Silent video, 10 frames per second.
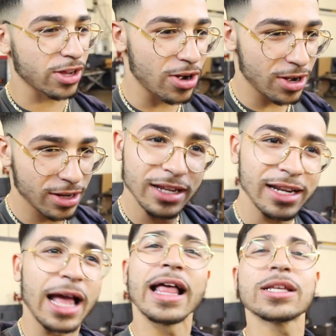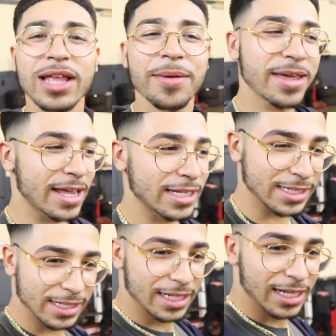y'all. That's what that means.
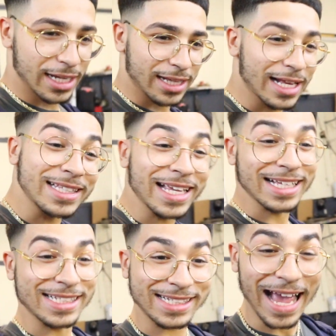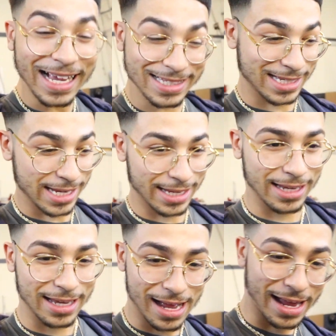This thing is sexy.
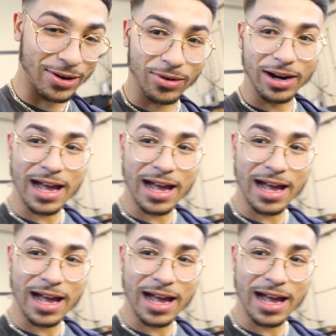I ain't gonna